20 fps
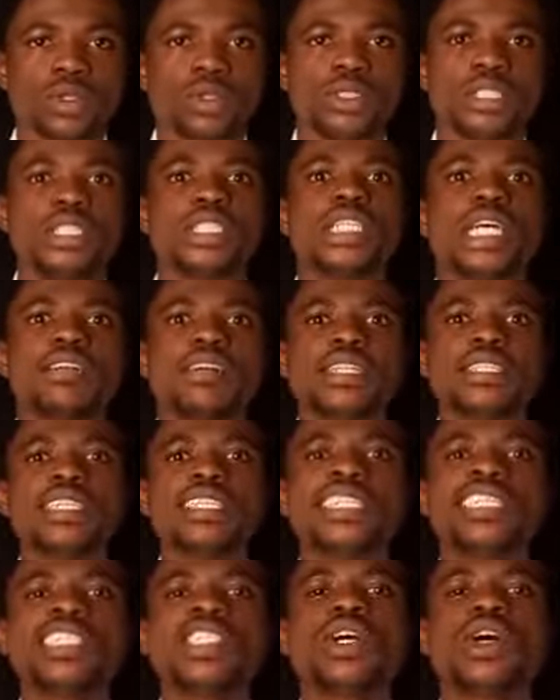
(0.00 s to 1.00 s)
The
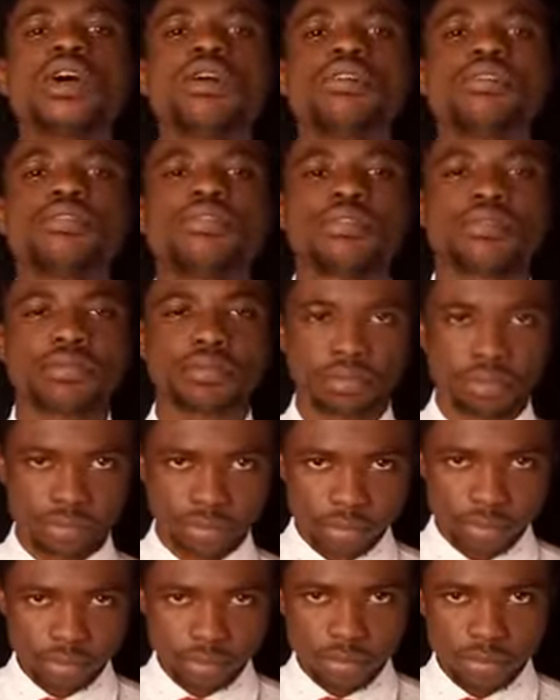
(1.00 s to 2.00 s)
disadvantages of
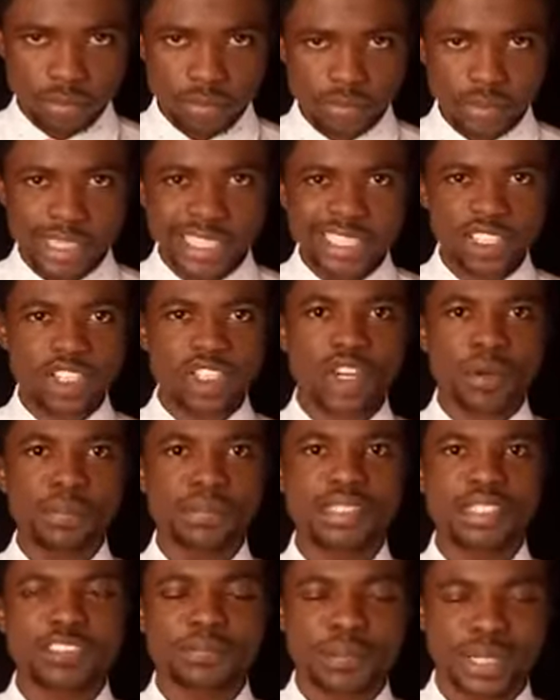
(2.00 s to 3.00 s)
a
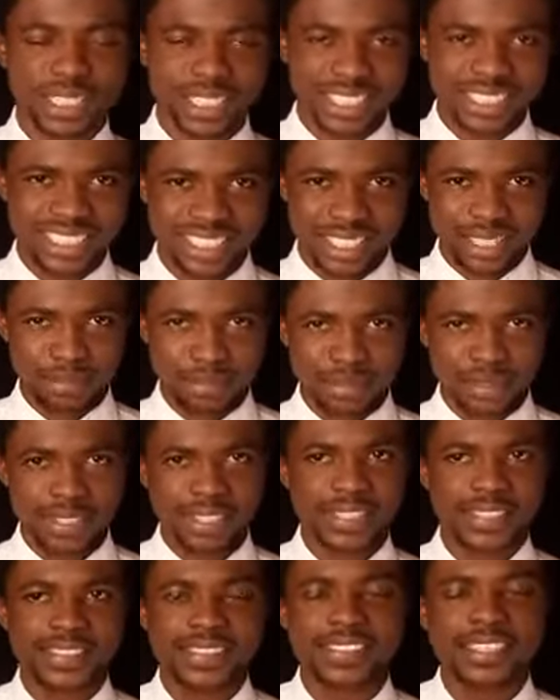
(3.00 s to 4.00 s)
non-competitive party system.
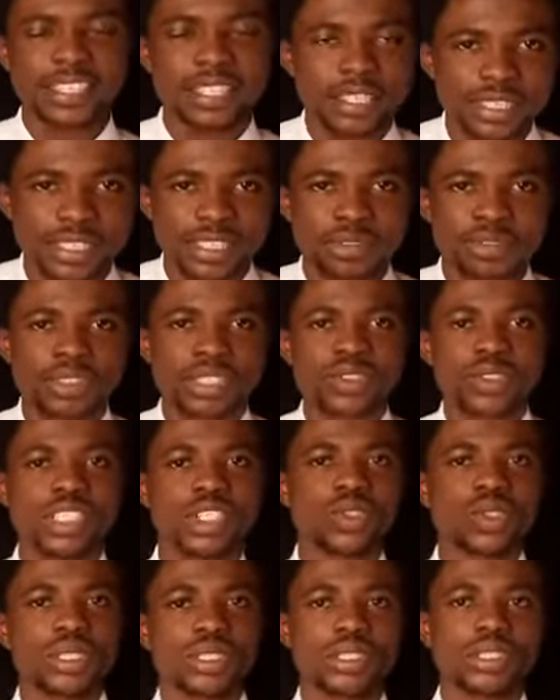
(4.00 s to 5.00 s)
The first one is
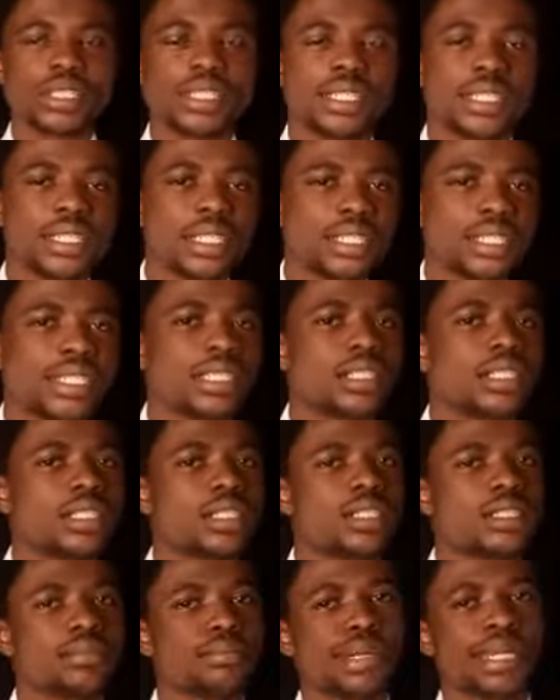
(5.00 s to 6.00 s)
it
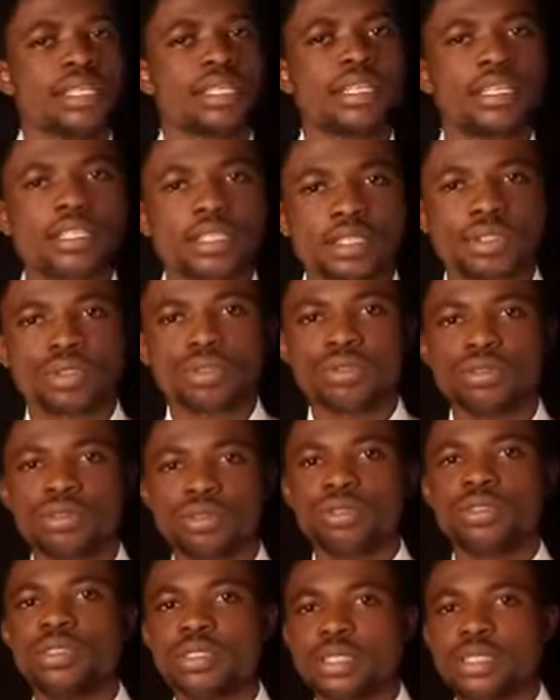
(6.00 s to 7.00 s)
might lead to
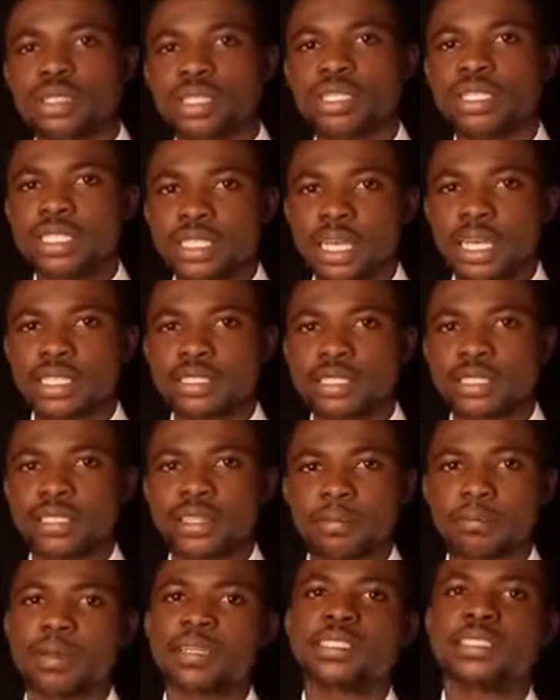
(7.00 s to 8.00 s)
the leaders in
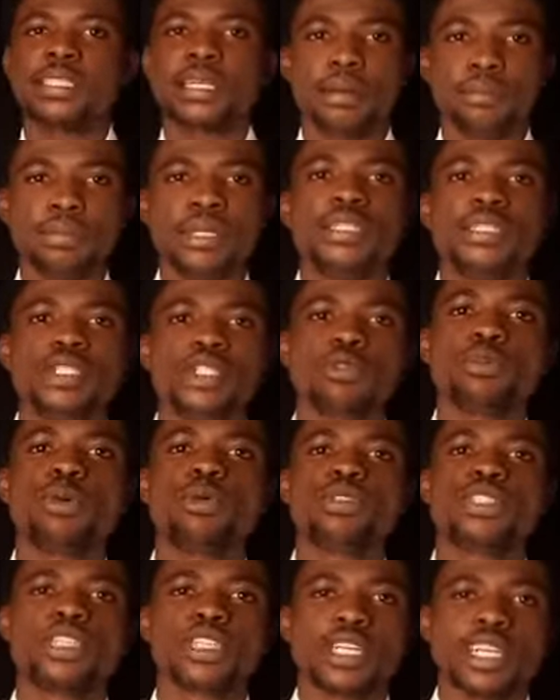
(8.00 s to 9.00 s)
that party being
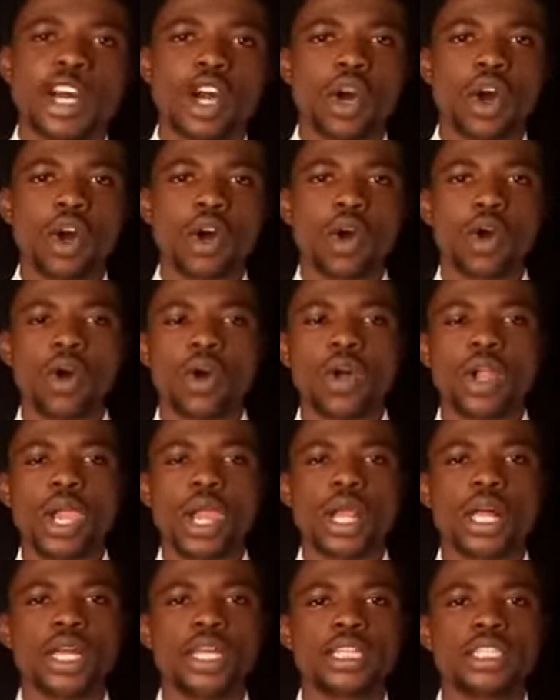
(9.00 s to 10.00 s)
despotic, or
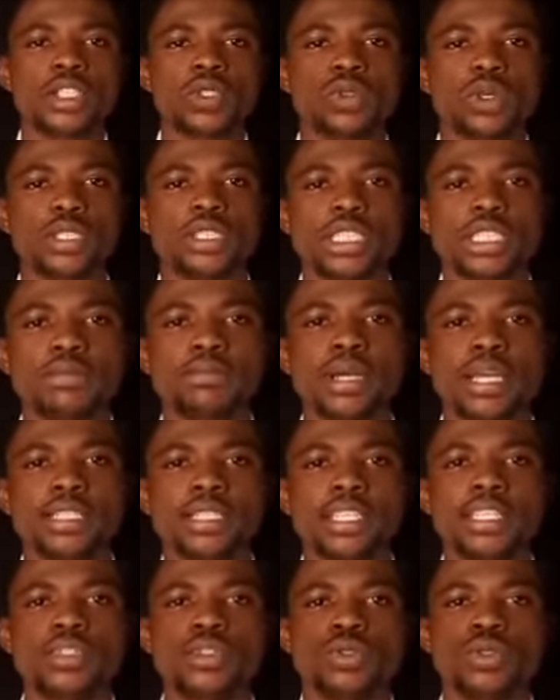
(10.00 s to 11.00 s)
it might
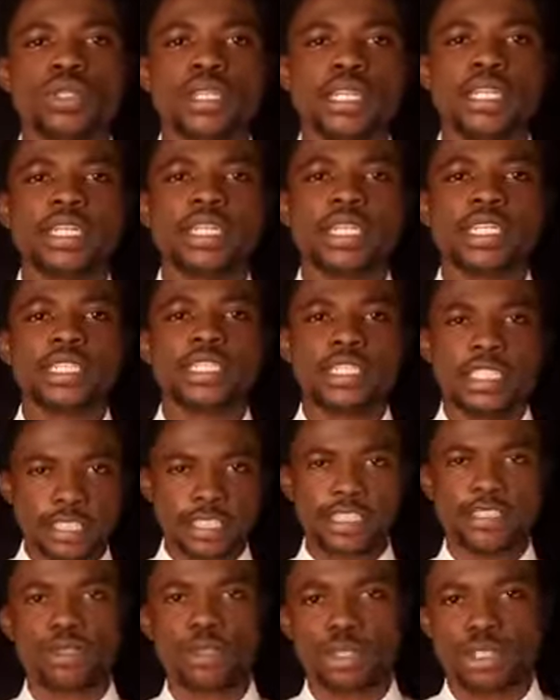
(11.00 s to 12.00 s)
lead to
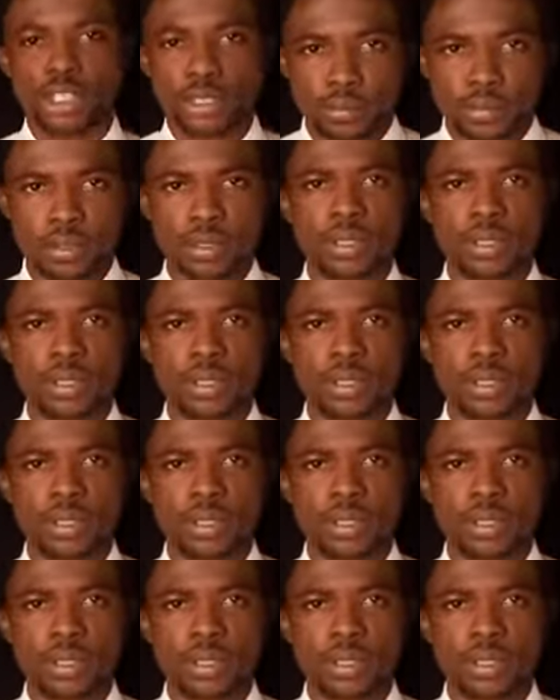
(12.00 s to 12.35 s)
dictatorship